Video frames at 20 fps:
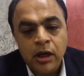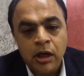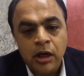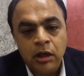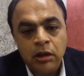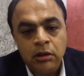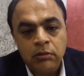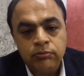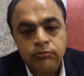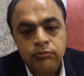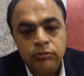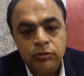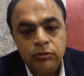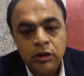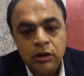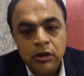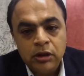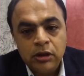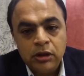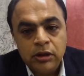
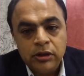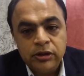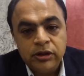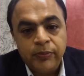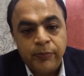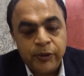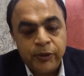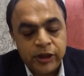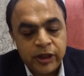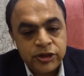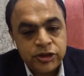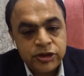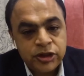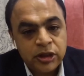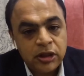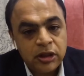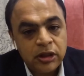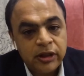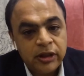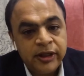The
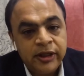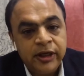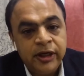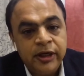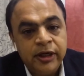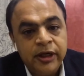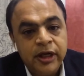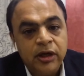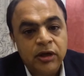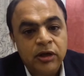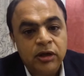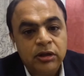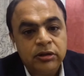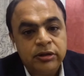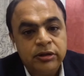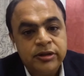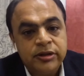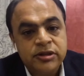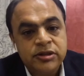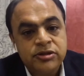potential in India
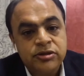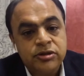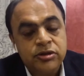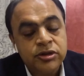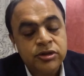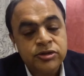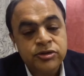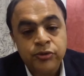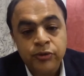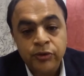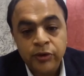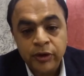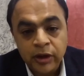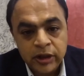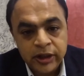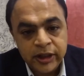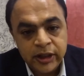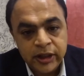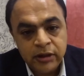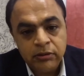is
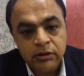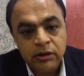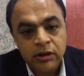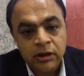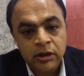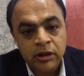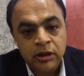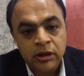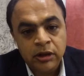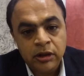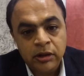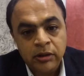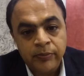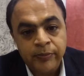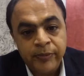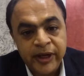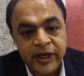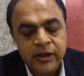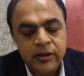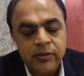
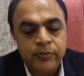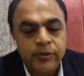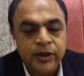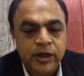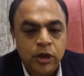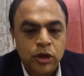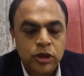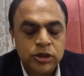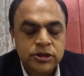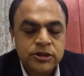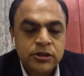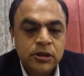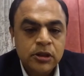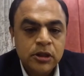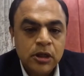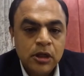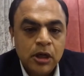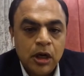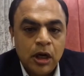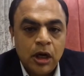really big because
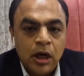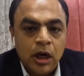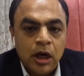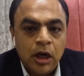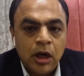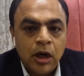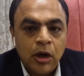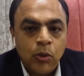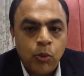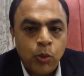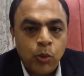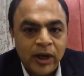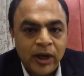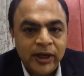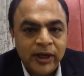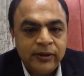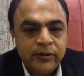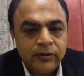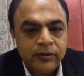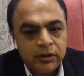
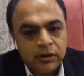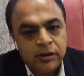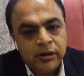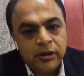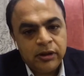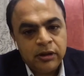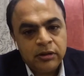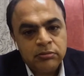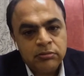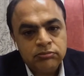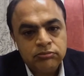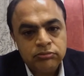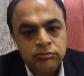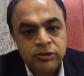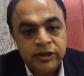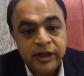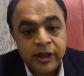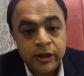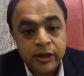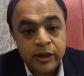one,
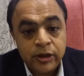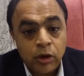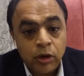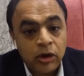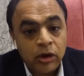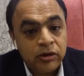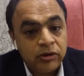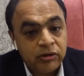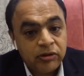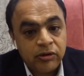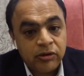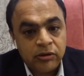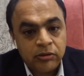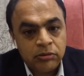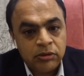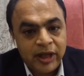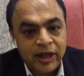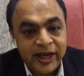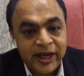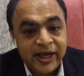they're not,
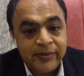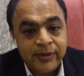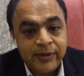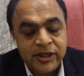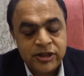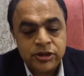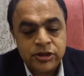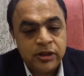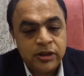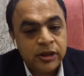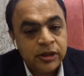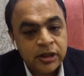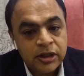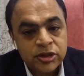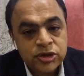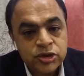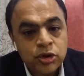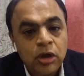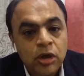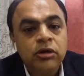like I mentioned,
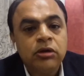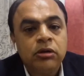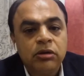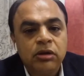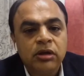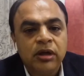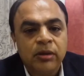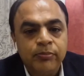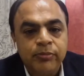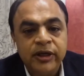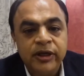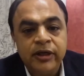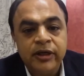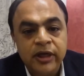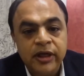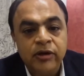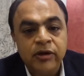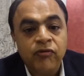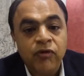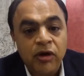India is not
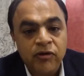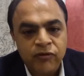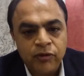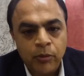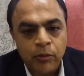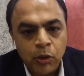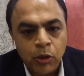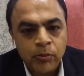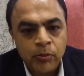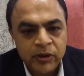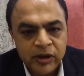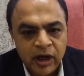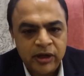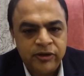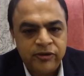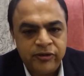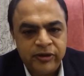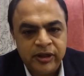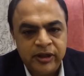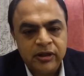completely a work from home
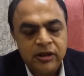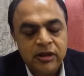country.